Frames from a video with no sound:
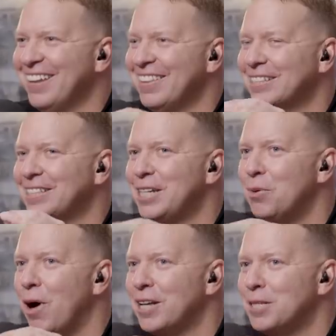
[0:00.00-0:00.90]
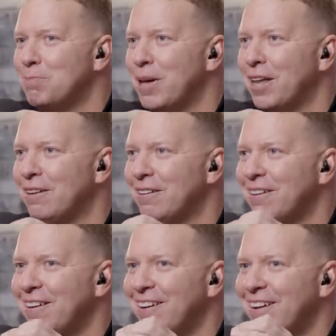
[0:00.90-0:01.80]
Now Tijuana's been
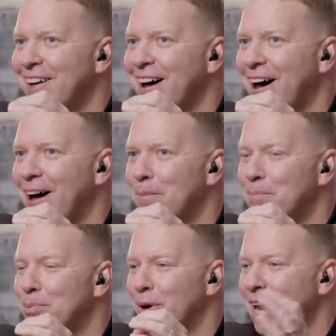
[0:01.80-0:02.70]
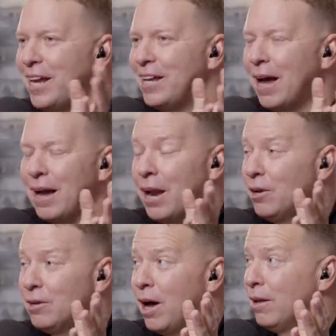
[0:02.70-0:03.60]
a brain, I, I don't
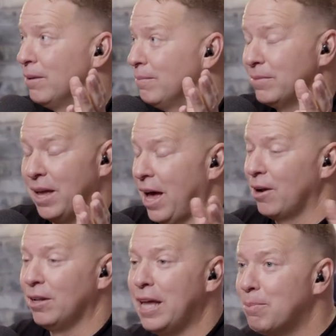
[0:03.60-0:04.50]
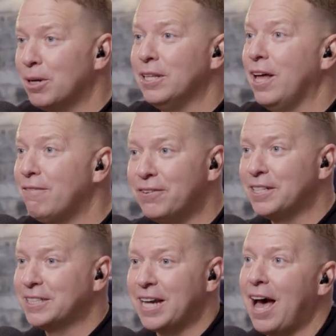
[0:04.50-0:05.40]
know, a, I don't know, a labor of love for this
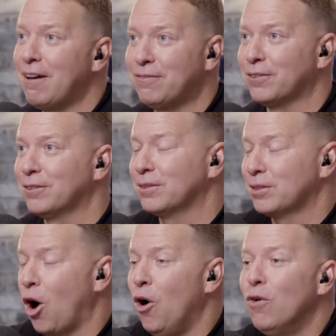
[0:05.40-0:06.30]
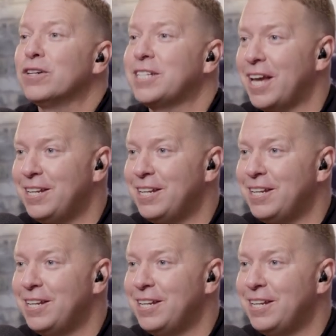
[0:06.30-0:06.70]
guy for over 10